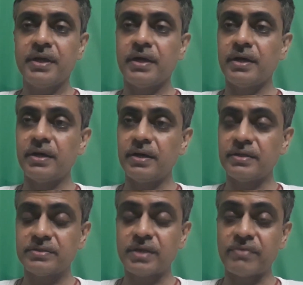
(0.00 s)

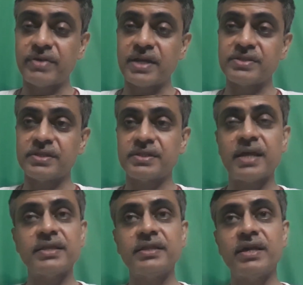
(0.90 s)
Sunrisers,
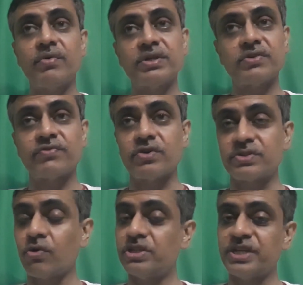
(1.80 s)
and then there was of course
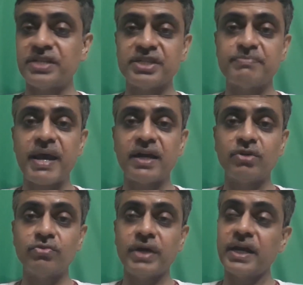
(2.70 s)
Royal Challengers
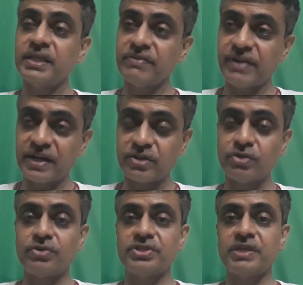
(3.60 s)
Bangalore. Again, they flattered to
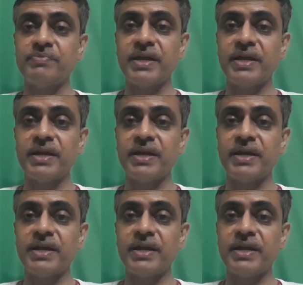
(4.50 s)
deceive.